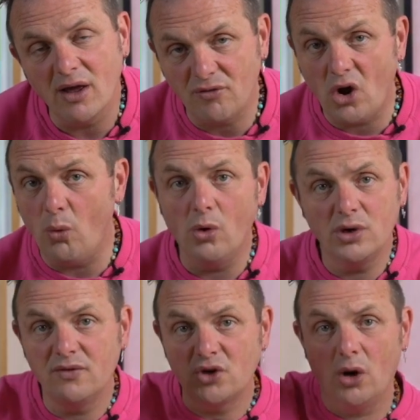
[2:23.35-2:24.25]
I've got one
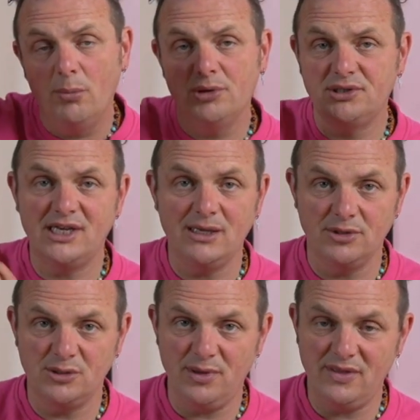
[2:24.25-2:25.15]
in the compost heap
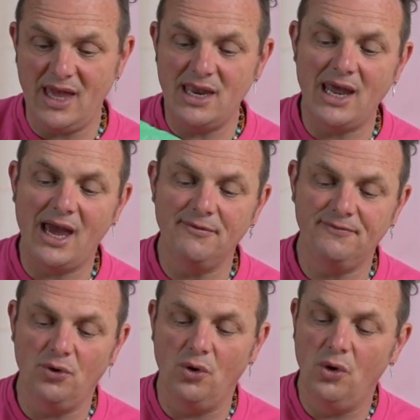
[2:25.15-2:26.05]
that's been there now
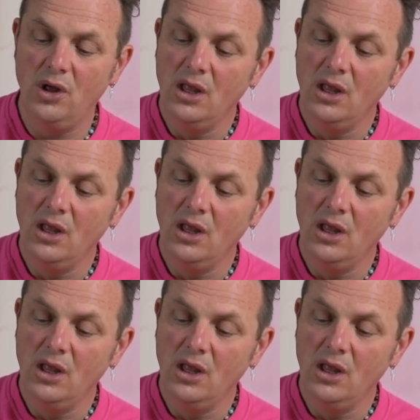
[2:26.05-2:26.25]
for